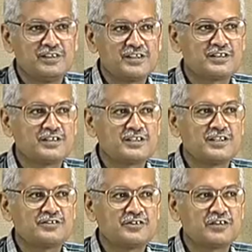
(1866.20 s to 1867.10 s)
Is it easy?
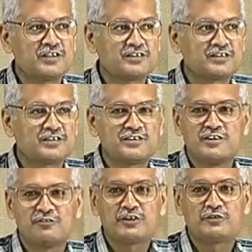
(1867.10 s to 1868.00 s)
Difficult?
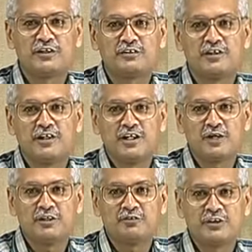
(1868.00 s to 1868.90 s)
Which one? I
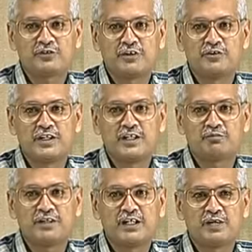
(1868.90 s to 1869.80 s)
mean, which one do I
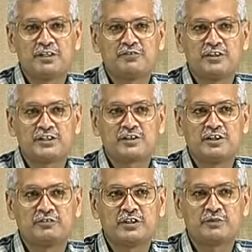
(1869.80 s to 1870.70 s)
apply? I mean,
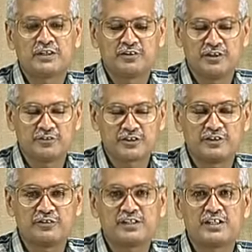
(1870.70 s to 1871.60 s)
which particular equation
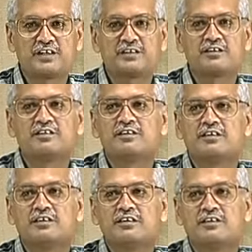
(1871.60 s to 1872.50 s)
do I take?
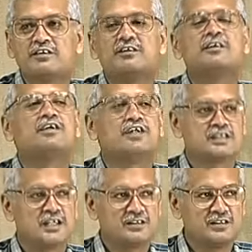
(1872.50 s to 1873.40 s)

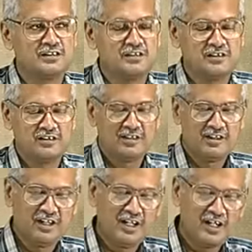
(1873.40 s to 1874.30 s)
Exactly.
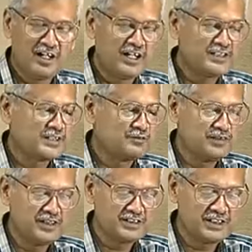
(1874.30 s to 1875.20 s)
I
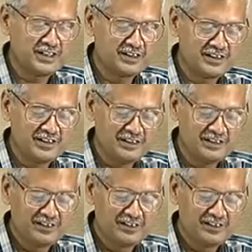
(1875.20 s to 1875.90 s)
simply take the